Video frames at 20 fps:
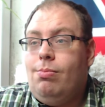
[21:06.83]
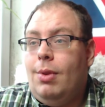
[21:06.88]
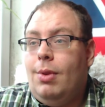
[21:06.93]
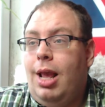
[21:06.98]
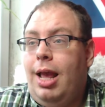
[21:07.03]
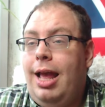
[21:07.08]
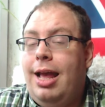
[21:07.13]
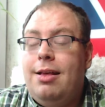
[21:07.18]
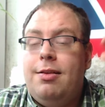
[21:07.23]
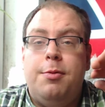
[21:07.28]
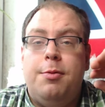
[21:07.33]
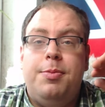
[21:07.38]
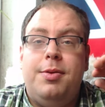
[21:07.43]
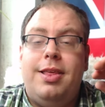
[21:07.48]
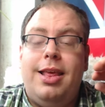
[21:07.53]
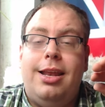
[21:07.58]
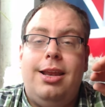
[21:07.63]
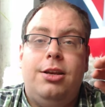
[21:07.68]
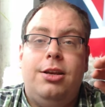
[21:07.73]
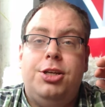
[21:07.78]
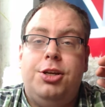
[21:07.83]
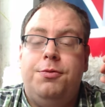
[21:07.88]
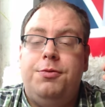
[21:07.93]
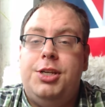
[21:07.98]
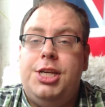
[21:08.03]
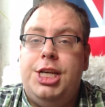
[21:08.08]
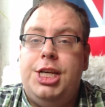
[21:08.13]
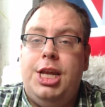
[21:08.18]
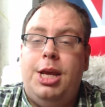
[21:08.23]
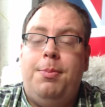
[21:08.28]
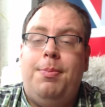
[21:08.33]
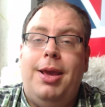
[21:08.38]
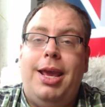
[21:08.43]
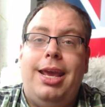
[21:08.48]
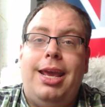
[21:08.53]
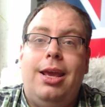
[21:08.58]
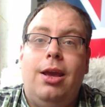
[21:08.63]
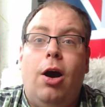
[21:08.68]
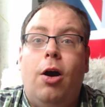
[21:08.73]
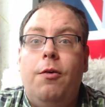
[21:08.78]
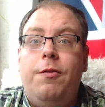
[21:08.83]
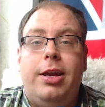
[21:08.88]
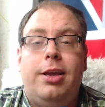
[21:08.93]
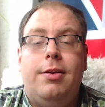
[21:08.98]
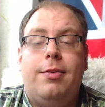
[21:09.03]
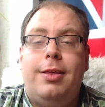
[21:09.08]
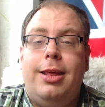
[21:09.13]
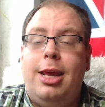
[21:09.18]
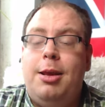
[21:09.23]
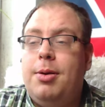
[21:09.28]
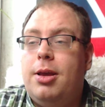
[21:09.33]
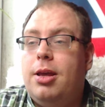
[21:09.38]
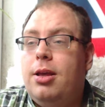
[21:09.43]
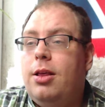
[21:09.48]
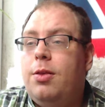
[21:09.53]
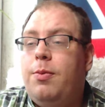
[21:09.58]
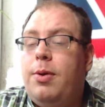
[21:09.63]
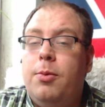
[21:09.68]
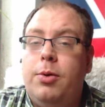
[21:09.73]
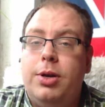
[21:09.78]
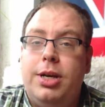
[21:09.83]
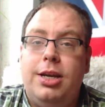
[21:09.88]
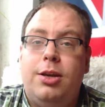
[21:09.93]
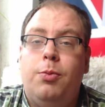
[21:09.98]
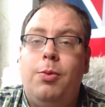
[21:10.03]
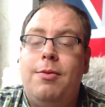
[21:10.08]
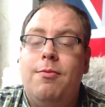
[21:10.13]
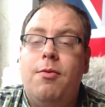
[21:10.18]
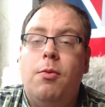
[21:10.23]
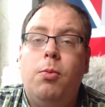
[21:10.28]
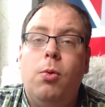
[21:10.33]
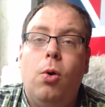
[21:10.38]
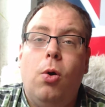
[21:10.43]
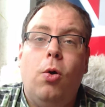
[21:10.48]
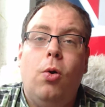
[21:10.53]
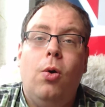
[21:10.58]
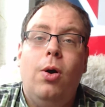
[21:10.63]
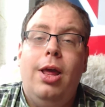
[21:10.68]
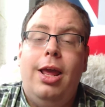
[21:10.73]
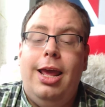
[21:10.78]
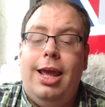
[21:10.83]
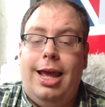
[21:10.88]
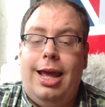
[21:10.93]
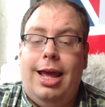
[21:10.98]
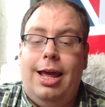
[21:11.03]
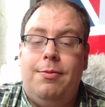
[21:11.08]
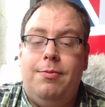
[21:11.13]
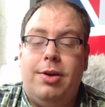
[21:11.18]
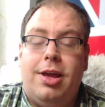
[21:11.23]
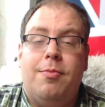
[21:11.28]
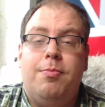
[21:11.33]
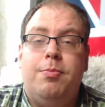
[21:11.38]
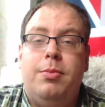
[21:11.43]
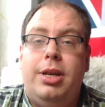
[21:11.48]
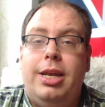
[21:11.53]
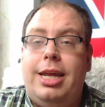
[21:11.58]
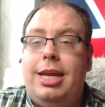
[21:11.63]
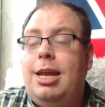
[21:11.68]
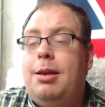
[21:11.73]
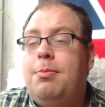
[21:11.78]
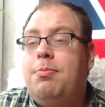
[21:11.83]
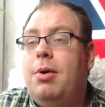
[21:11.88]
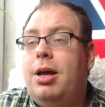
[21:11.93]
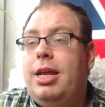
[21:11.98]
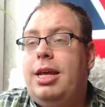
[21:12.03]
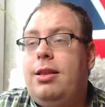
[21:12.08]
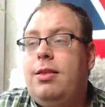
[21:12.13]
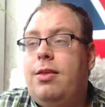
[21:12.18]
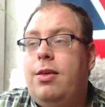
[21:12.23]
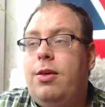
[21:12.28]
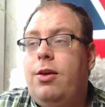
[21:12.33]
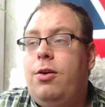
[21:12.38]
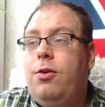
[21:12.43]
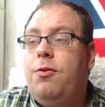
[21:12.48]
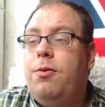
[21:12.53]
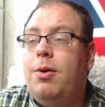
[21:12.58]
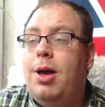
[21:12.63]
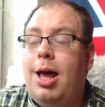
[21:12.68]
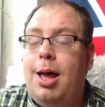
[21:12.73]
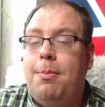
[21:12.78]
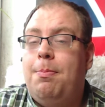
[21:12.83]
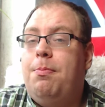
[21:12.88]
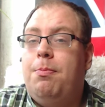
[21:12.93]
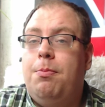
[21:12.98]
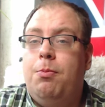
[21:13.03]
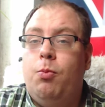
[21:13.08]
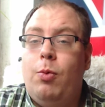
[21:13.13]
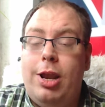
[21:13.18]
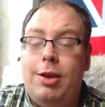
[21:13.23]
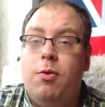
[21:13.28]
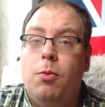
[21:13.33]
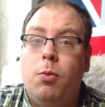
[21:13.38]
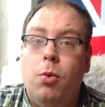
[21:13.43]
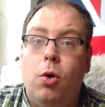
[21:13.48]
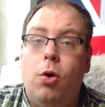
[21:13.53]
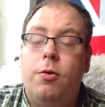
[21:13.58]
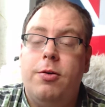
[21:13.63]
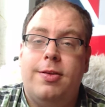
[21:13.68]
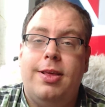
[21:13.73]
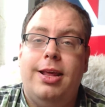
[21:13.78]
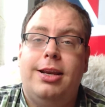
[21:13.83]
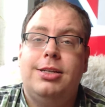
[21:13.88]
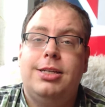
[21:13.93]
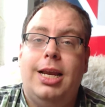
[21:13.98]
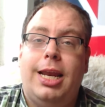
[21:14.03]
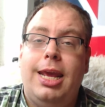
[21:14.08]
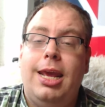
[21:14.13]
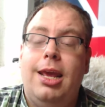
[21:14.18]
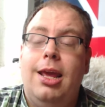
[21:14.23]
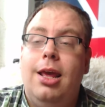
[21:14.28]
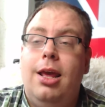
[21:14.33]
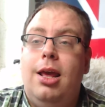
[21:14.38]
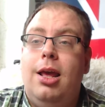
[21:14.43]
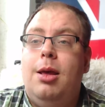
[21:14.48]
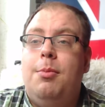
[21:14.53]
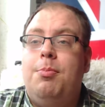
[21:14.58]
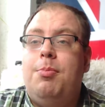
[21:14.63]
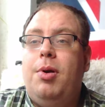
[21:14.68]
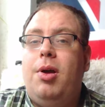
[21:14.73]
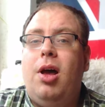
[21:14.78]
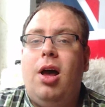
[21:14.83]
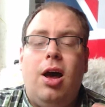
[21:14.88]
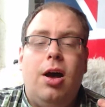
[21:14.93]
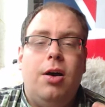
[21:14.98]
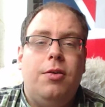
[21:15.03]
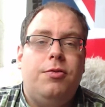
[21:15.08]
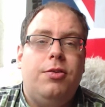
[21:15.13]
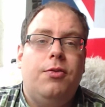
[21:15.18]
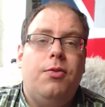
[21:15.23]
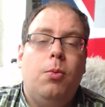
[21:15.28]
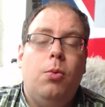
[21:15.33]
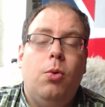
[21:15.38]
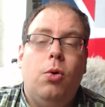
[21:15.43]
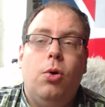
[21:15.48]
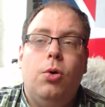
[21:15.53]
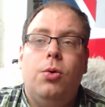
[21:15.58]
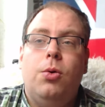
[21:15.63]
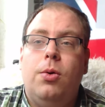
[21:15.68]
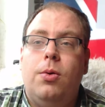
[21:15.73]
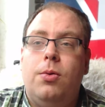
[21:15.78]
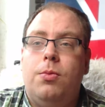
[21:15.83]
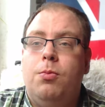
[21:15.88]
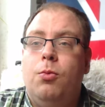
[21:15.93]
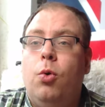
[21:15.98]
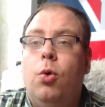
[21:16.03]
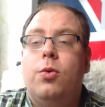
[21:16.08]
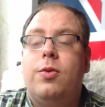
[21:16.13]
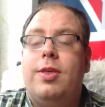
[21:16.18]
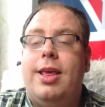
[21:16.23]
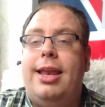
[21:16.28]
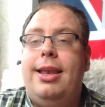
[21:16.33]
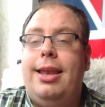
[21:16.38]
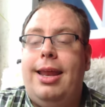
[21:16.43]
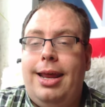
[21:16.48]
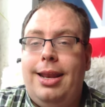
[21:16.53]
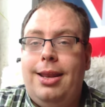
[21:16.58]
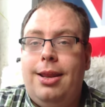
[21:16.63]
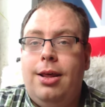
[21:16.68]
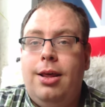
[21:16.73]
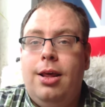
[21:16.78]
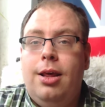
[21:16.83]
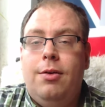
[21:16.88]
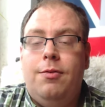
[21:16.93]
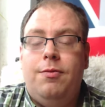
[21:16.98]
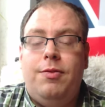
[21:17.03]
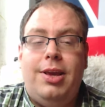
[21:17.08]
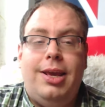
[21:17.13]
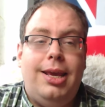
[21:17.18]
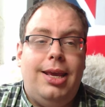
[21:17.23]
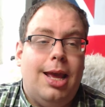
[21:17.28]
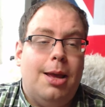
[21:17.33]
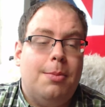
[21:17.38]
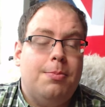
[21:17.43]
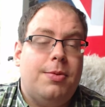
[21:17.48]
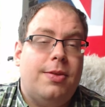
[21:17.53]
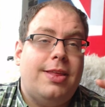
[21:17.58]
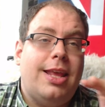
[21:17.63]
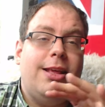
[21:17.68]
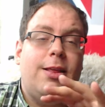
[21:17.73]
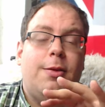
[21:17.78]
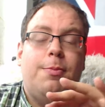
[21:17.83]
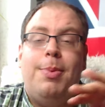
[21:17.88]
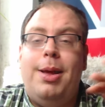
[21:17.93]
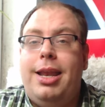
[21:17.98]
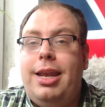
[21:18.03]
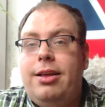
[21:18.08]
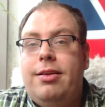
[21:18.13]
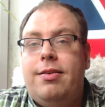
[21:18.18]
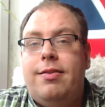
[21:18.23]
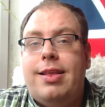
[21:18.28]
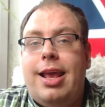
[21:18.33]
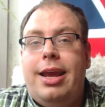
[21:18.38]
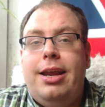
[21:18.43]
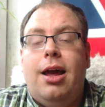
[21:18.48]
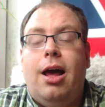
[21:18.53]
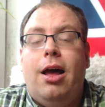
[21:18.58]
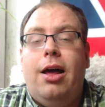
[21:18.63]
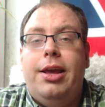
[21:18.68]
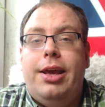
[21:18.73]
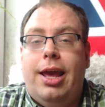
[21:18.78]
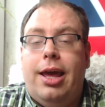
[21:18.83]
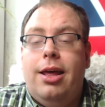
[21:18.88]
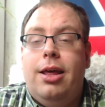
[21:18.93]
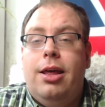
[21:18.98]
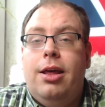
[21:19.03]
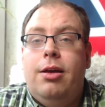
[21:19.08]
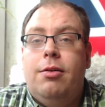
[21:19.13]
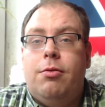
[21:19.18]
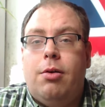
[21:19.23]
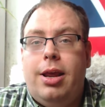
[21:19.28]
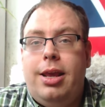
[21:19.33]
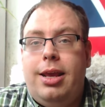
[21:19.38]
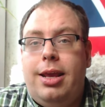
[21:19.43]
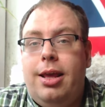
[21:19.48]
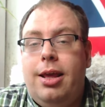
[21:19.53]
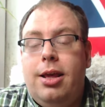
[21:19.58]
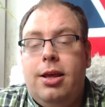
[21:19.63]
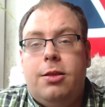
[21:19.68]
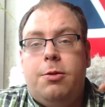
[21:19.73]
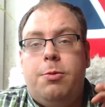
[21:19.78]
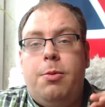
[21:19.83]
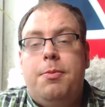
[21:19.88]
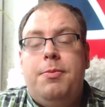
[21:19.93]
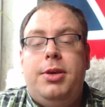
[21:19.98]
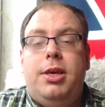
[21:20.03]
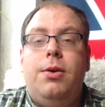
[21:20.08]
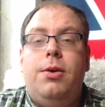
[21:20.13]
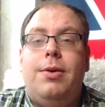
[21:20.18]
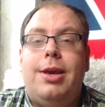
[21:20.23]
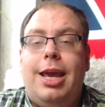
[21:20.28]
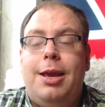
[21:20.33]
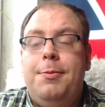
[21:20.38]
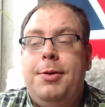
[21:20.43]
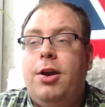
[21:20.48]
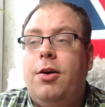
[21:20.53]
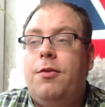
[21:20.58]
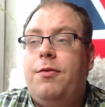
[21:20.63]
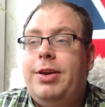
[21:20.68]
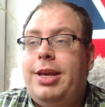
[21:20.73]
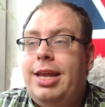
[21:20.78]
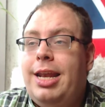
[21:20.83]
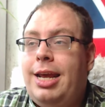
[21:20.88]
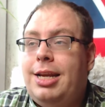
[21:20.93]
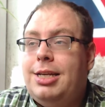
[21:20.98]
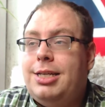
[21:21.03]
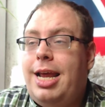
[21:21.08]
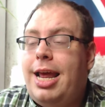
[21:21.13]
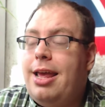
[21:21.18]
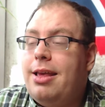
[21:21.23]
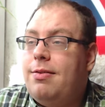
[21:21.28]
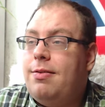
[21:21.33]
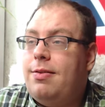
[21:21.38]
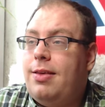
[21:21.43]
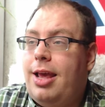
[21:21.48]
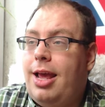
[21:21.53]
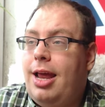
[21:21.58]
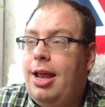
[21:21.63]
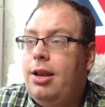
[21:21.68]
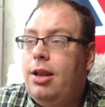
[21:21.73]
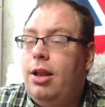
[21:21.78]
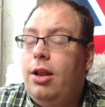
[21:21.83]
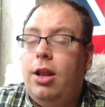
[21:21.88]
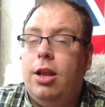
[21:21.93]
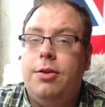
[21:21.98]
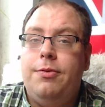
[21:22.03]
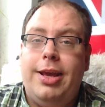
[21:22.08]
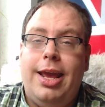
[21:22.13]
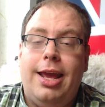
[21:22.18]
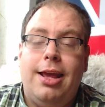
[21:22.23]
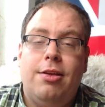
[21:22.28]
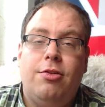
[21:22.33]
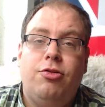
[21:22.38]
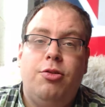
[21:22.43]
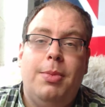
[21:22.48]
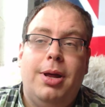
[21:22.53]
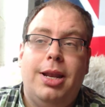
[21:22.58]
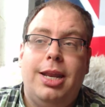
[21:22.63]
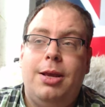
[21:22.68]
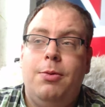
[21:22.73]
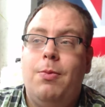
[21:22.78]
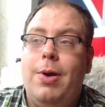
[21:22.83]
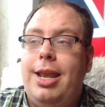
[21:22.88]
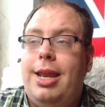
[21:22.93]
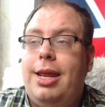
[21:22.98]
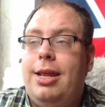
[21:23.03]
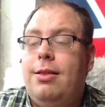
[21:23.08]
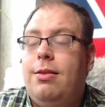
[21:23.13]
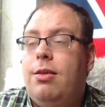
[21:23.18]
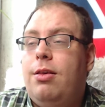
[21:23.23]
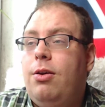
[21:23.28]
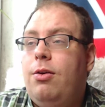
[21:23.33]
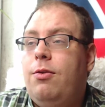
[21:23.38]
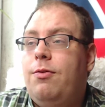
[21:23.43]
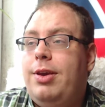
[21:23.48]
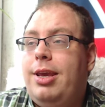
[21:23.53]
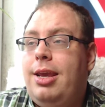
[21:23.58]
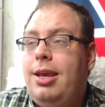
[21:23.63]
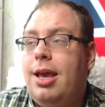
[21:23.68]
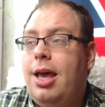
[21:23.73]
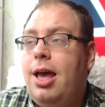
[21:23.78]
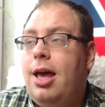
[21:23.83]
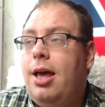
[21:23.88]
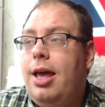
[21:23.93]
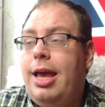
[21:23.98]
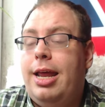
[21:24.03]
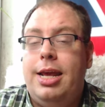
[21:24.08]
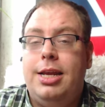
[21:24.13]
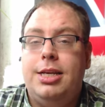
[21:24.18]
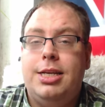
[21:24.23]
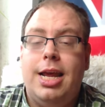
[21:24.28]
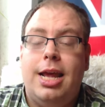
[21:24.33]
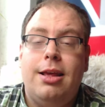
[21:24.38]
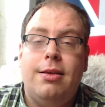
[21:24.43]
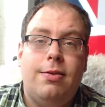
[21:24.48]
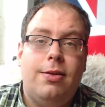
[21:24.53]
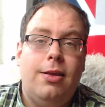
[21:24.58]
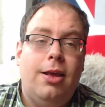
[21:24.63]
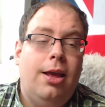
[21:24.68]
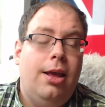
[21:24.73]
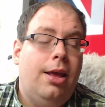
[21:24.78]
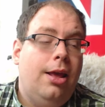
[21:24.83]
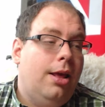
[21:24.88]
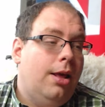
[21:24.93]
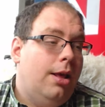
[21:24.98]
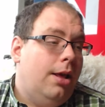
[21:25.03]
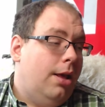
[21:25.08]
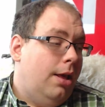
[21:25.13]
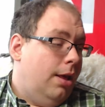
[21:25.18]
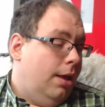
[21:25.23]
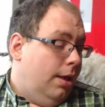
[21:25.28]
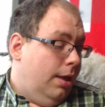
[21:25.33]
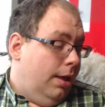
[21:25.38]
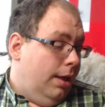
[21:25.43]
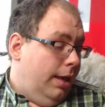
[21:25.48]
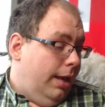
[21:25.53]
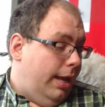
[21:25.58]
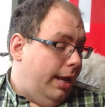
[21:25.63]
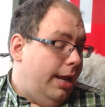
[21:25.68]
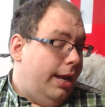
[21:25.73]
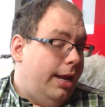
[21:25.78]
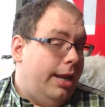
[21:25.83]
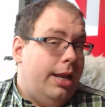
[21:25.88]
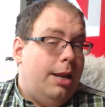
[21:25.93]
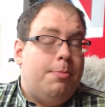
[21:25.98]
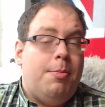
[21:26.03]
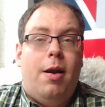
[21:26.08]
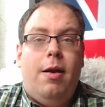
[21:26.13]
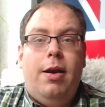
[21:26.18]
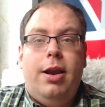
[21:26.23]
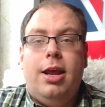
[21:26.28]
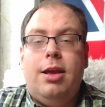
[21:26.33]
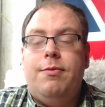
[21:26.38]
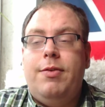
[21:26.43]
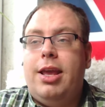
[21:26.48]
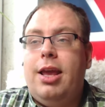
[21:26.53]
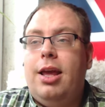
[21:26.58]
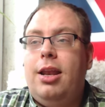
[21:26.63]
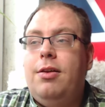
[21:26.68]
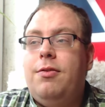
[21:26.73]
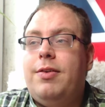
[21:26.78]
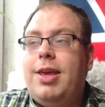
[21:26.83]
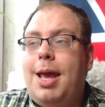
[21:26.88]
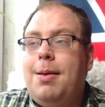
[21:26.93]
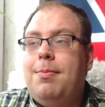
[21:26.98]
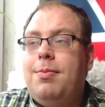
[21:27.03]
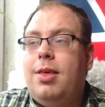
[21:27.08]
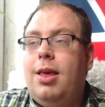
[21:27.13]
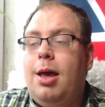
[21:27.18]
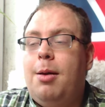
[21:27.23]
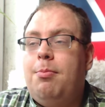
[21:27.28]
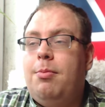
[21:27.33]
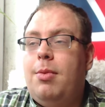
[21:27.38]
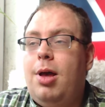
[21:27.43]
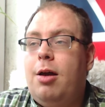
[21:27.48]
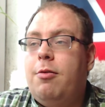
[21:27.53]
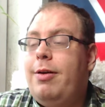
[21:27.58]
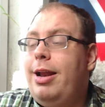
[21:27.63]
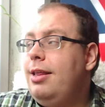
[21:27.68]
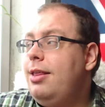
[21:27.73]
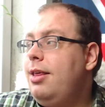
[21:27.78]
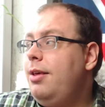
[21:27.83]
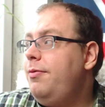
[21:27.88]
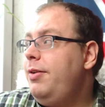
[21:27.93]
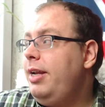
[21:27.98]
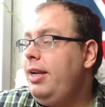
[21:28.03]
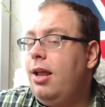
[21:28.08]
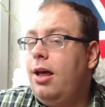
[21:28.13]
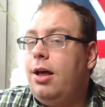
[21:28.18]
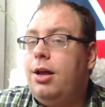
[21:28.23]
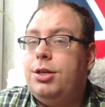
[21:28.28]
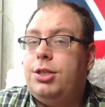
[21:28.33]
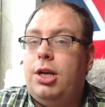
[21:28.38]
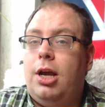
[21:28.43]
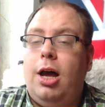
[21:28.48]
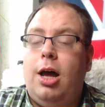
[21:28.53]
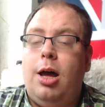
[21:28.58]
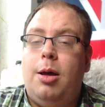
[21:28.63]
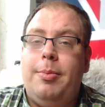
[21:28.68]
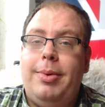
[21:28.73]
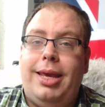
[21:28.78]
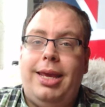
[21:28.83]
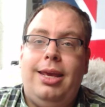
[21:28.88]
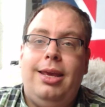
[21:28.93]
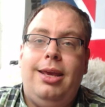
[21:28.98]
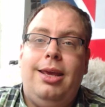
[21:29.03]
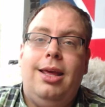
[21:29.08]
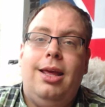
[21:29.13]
as a percentage of GDP, obviously because we wanted to win the war and the government needed money to win the war, essentially. But after the wars ended, the state spending stayed higher, right? So in the UK, we got the NHS, and a lot of the extra money went into the NHS. In America, they kind of kept a relatively large army